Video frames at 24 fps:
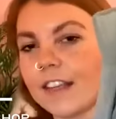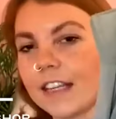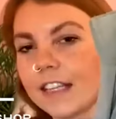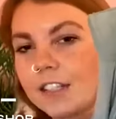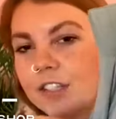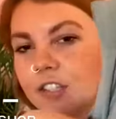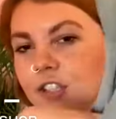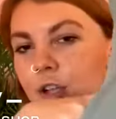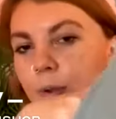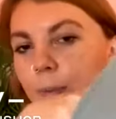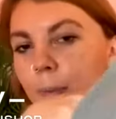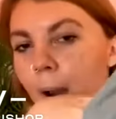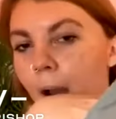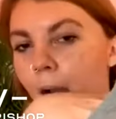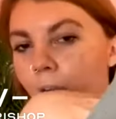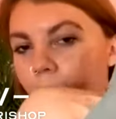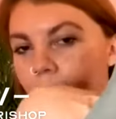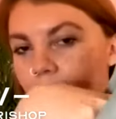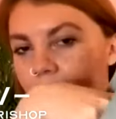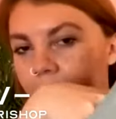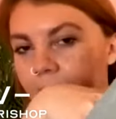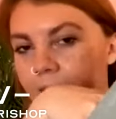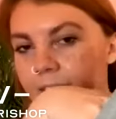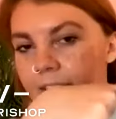these two
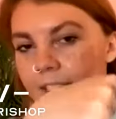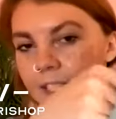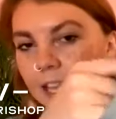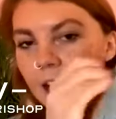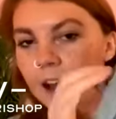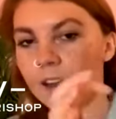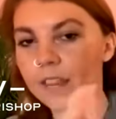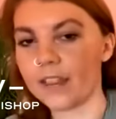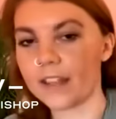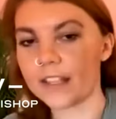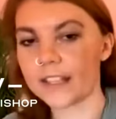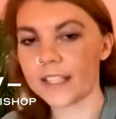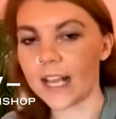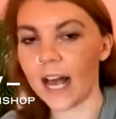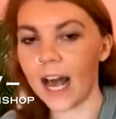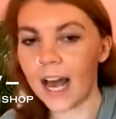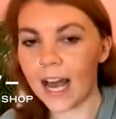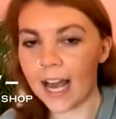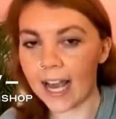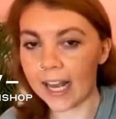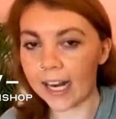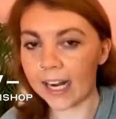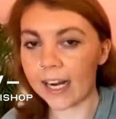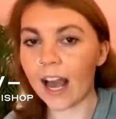pockets on the
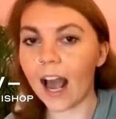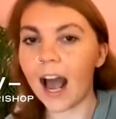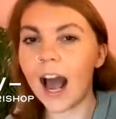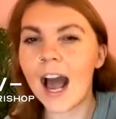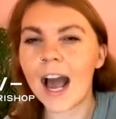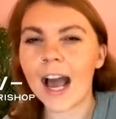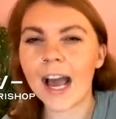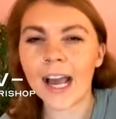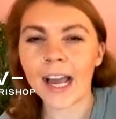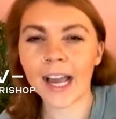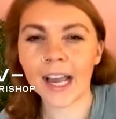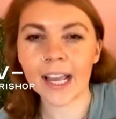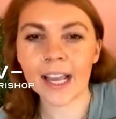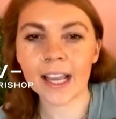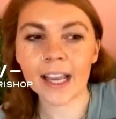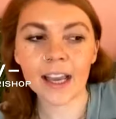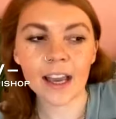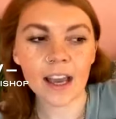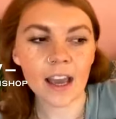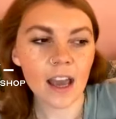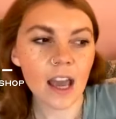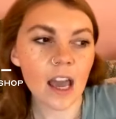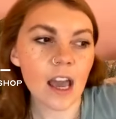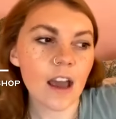side. I,
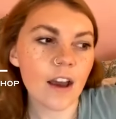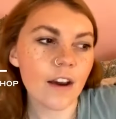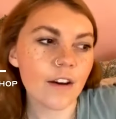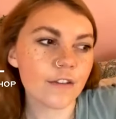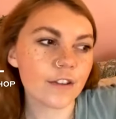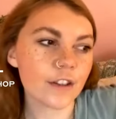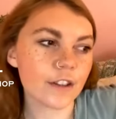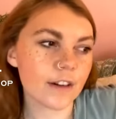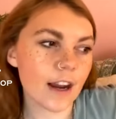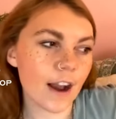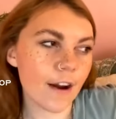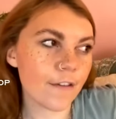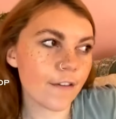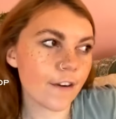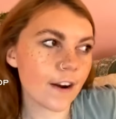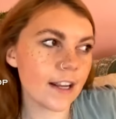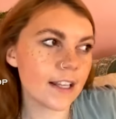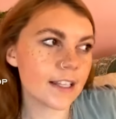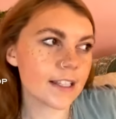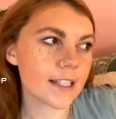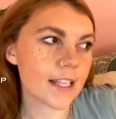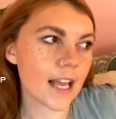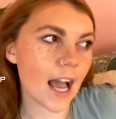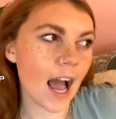for
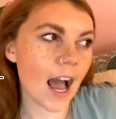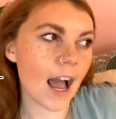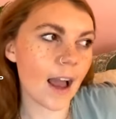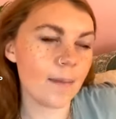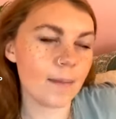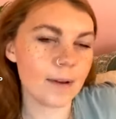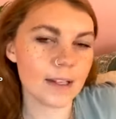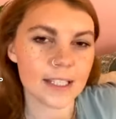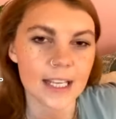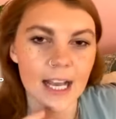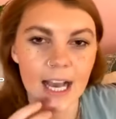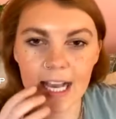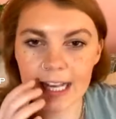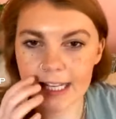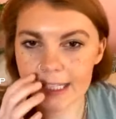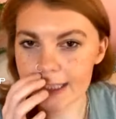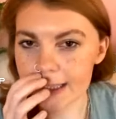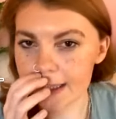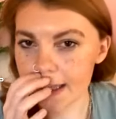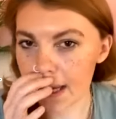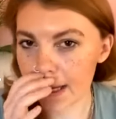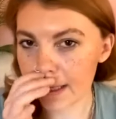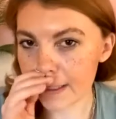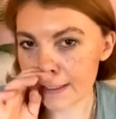reference, I'm a size
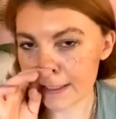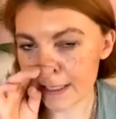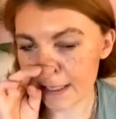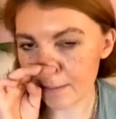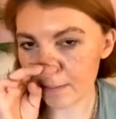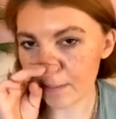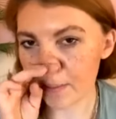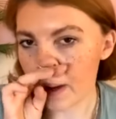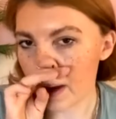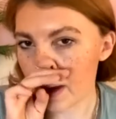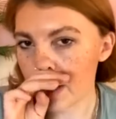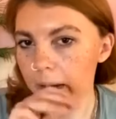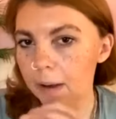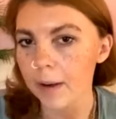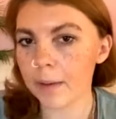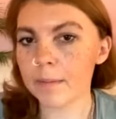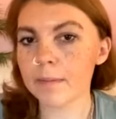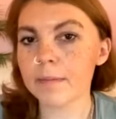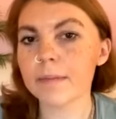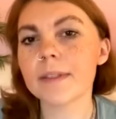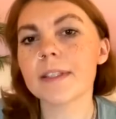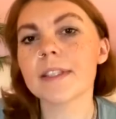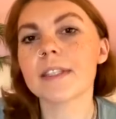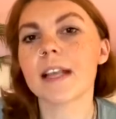six in
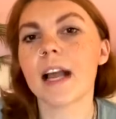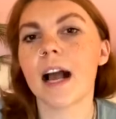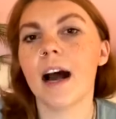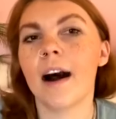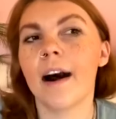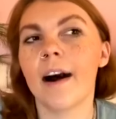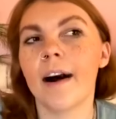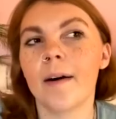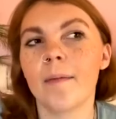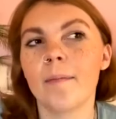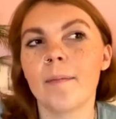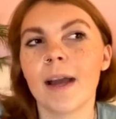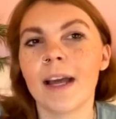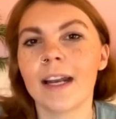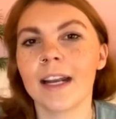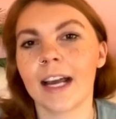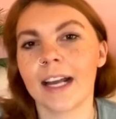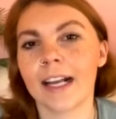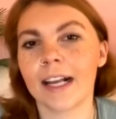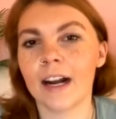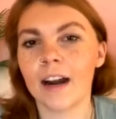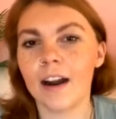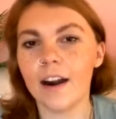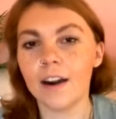bottoms, um, and
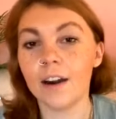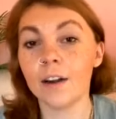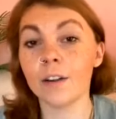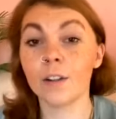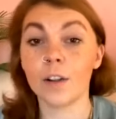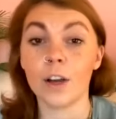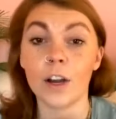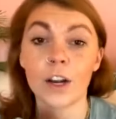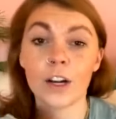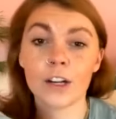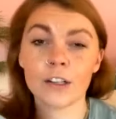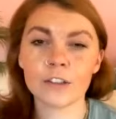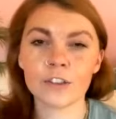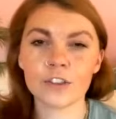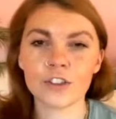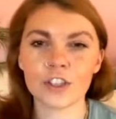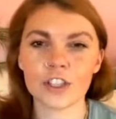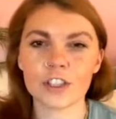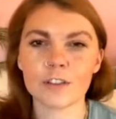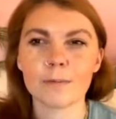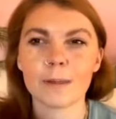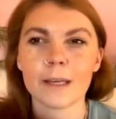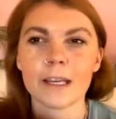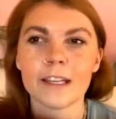I got a large
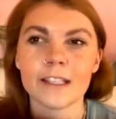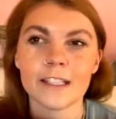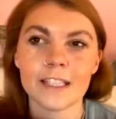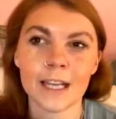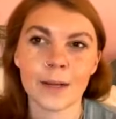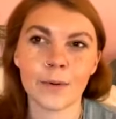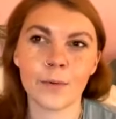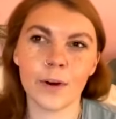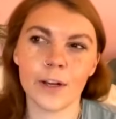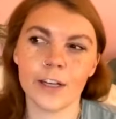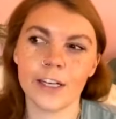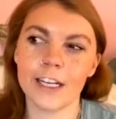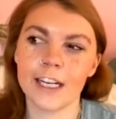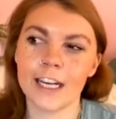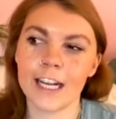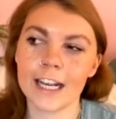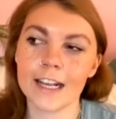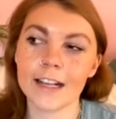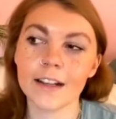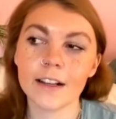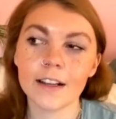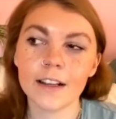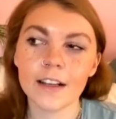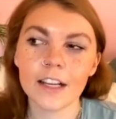just because I wanted
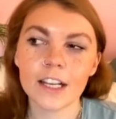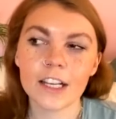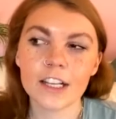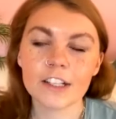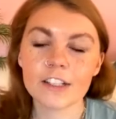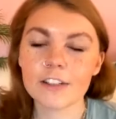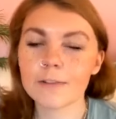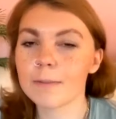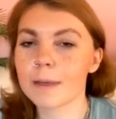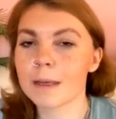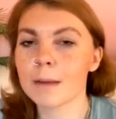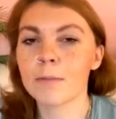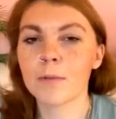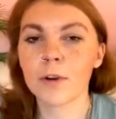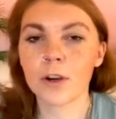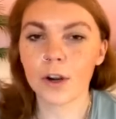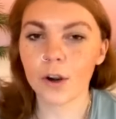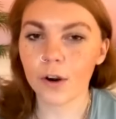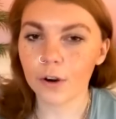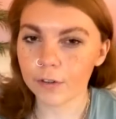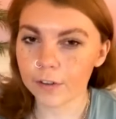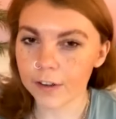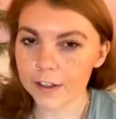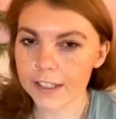it to be
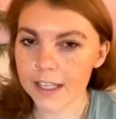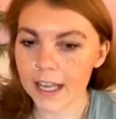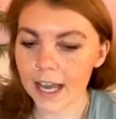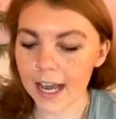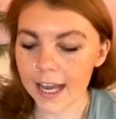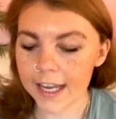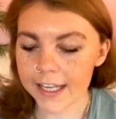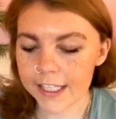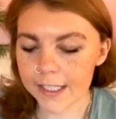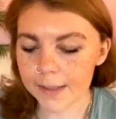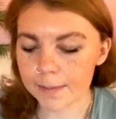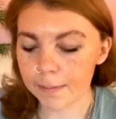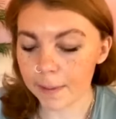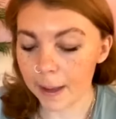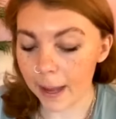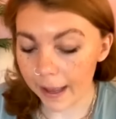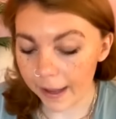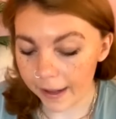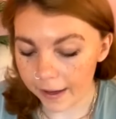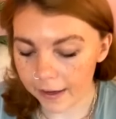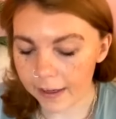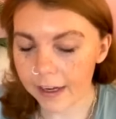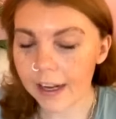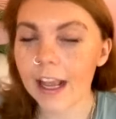more oversized.
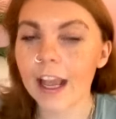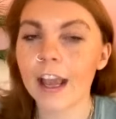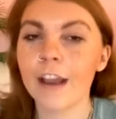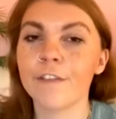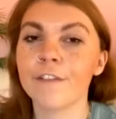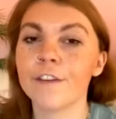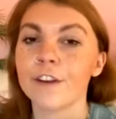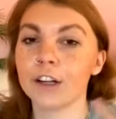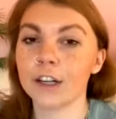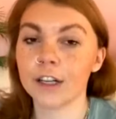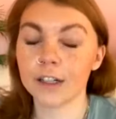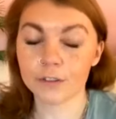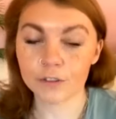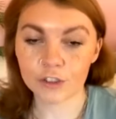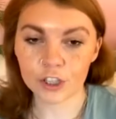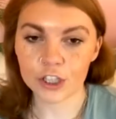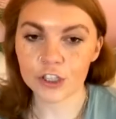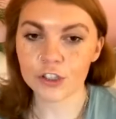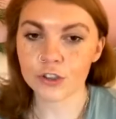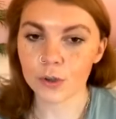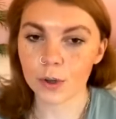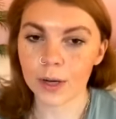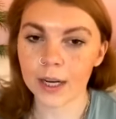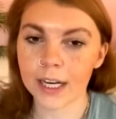But if you're
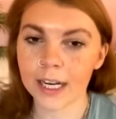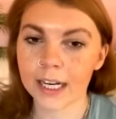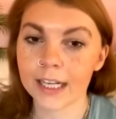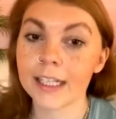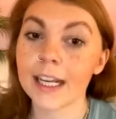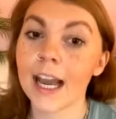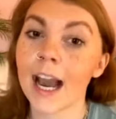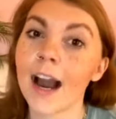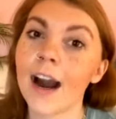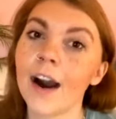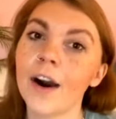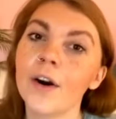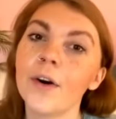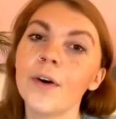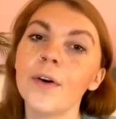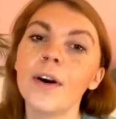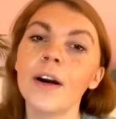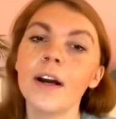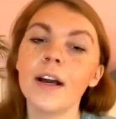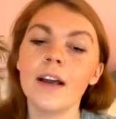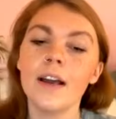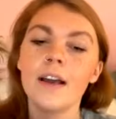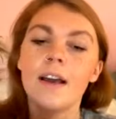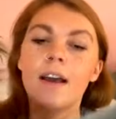just joining now,